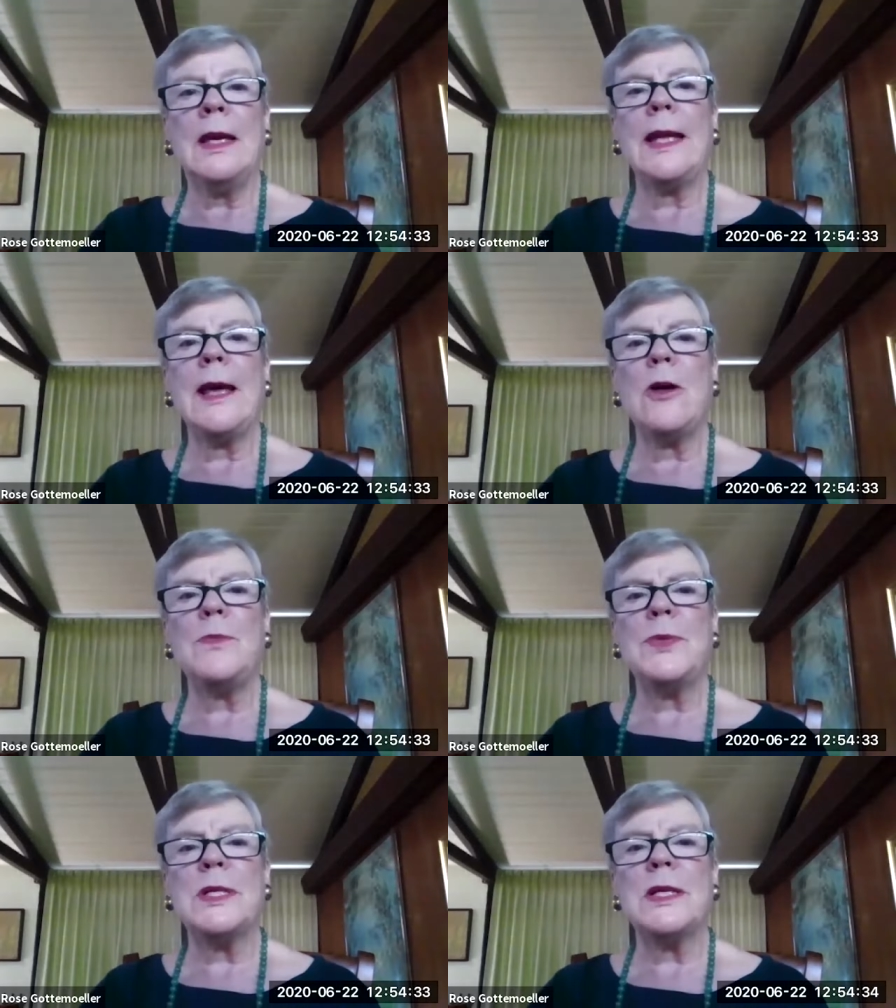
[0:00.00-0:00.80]
It
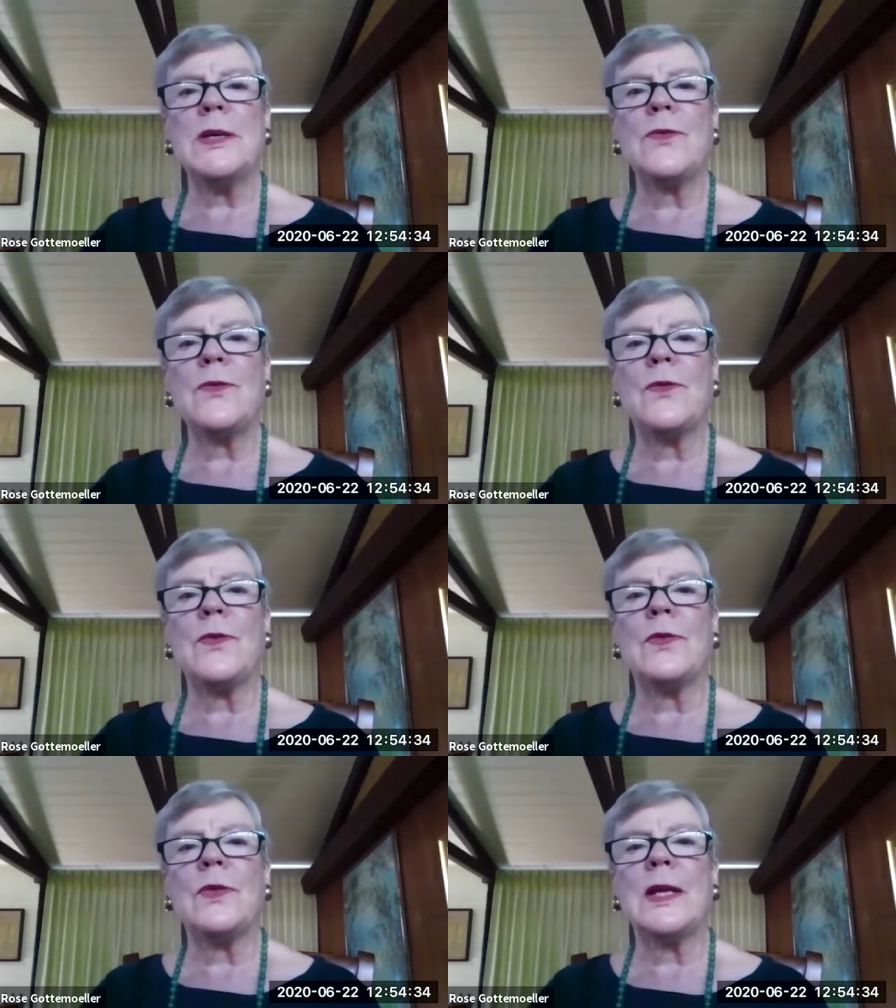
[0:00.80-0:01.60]
helps if
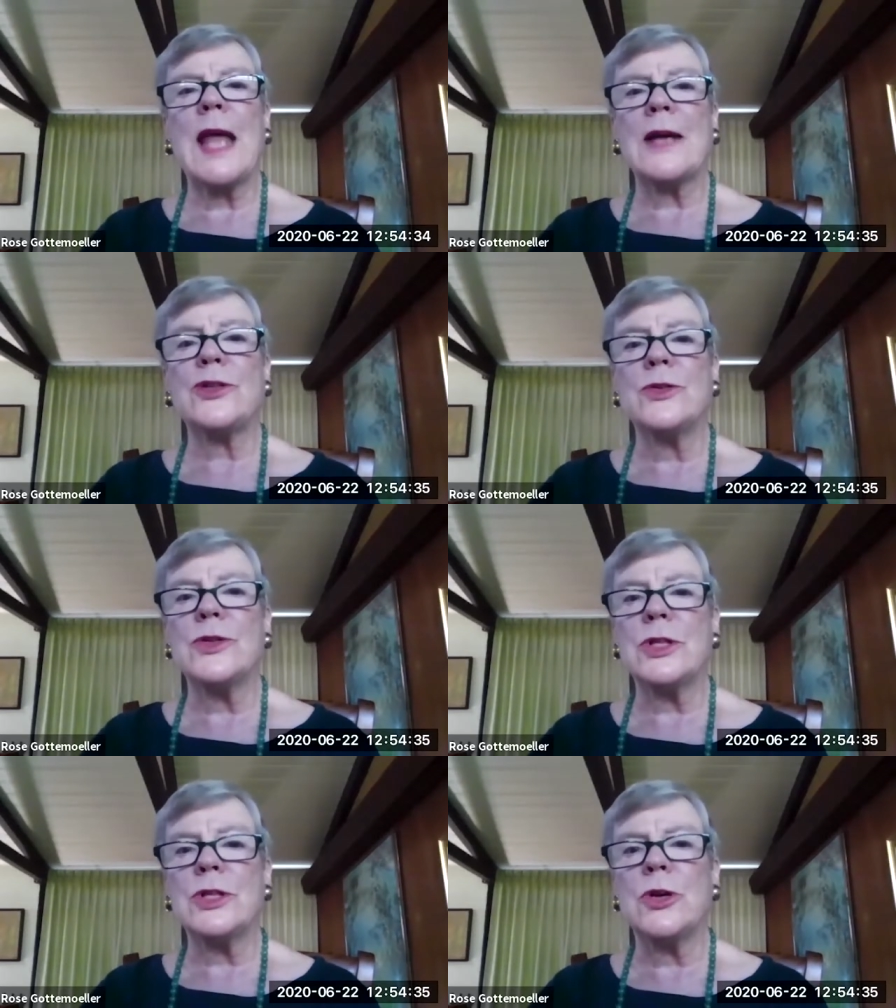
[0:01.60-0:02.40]
the national
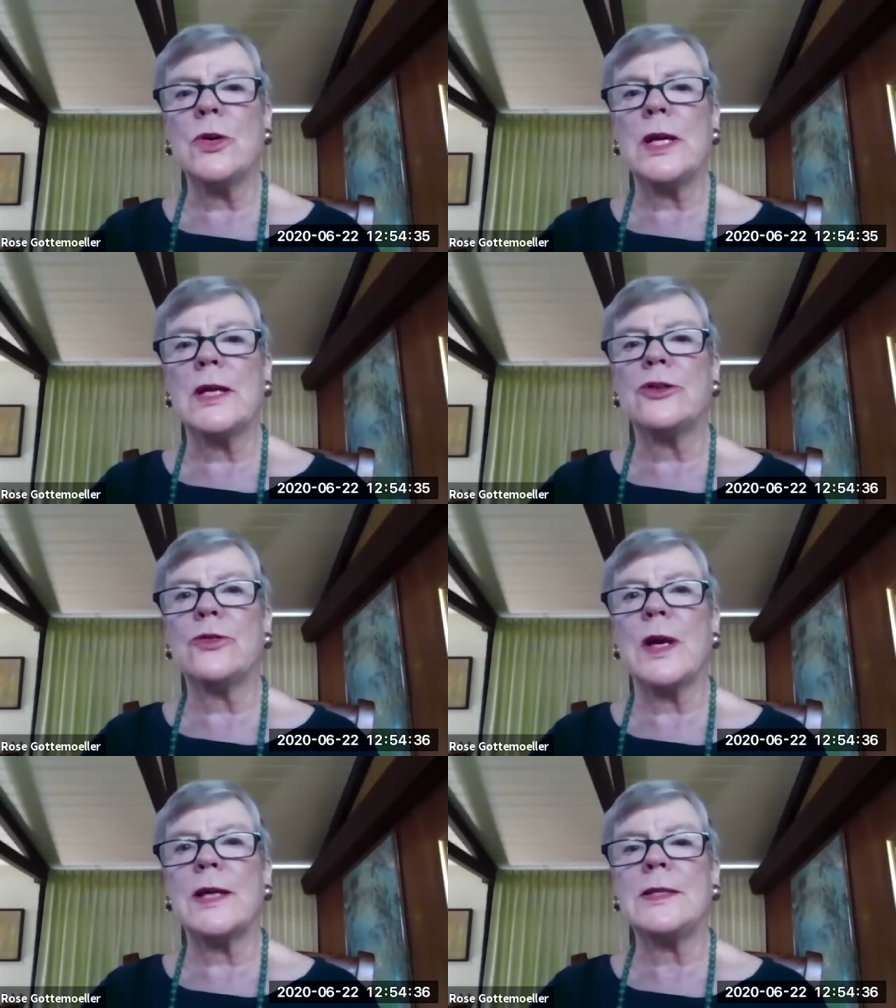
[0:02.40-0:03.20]
security
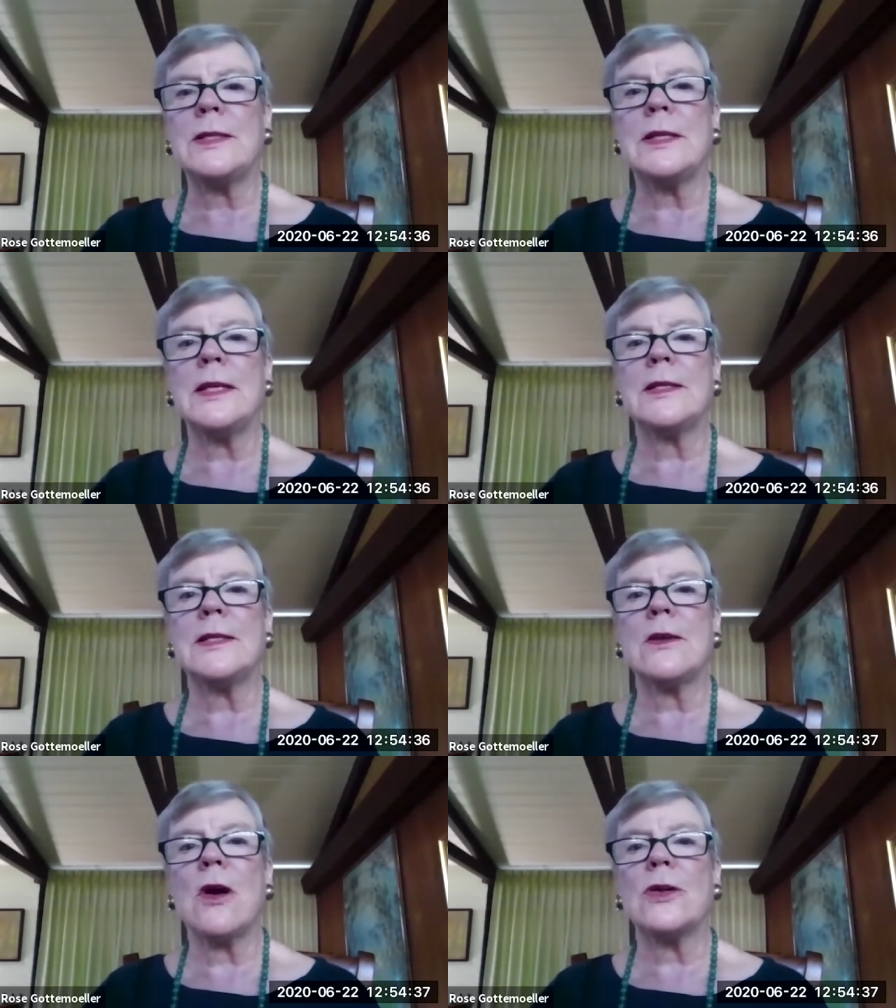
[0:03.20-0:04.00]
interest
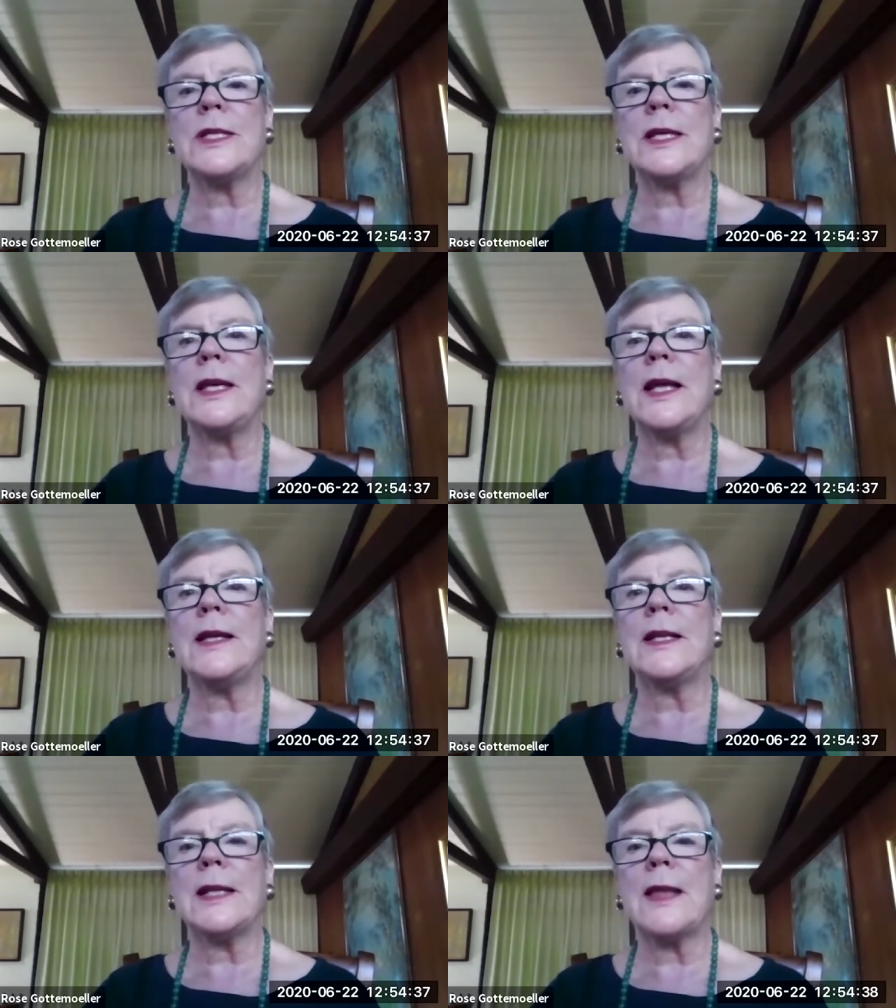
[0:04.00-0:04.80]
is
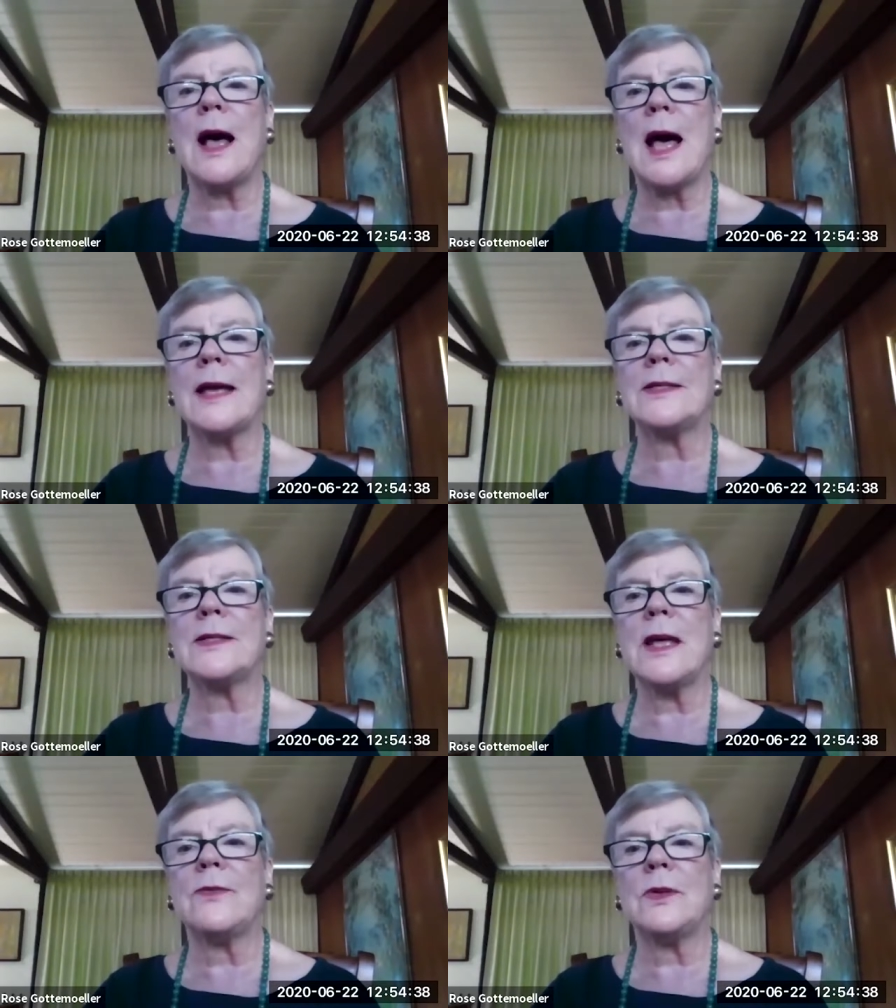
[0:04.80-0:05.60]
articulated at the
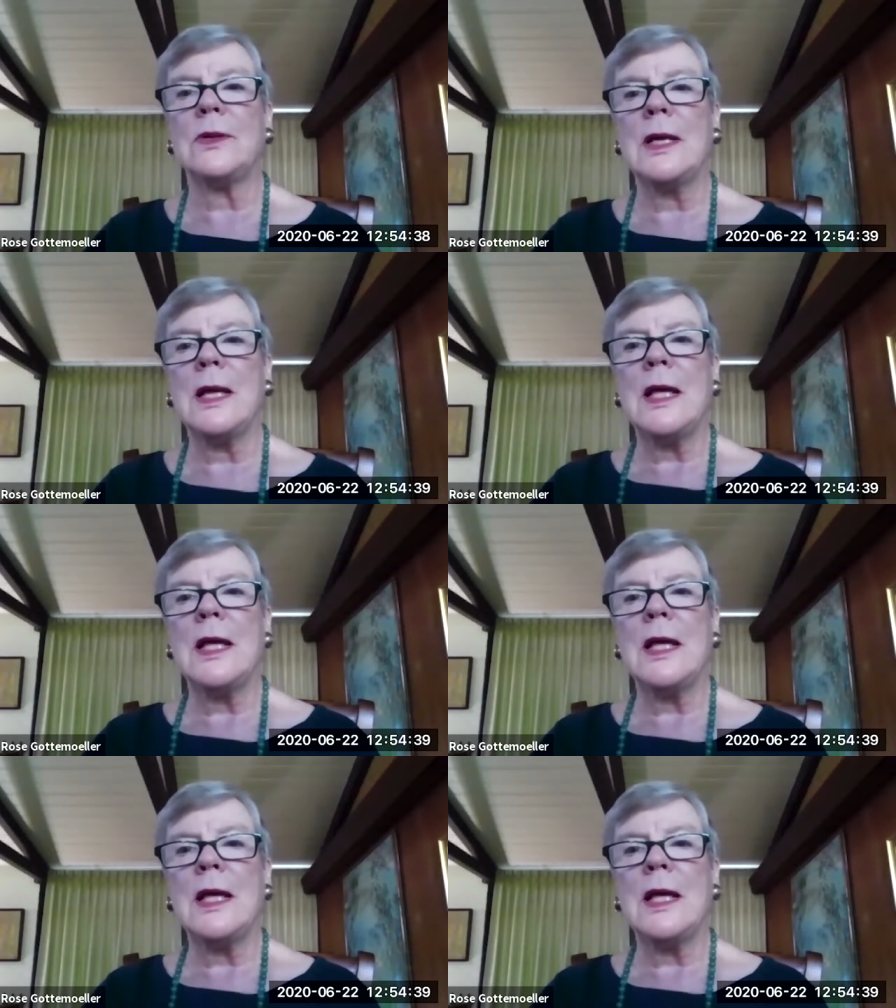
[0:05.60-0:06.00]
highest level